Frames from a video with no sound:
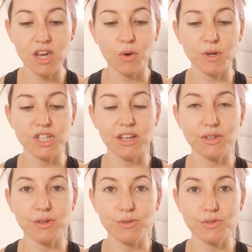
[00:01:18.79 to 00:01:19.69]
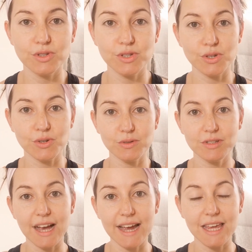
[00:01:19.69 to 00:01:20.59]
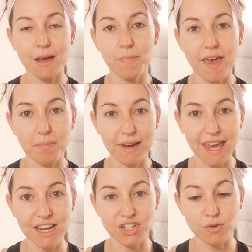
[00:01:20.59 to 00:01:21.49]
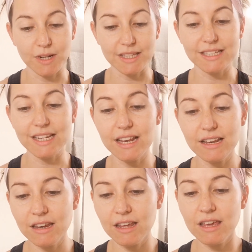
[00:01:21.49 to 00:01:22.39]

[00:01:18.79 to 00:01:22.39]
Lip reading: which I'll use to tidy up the application once done.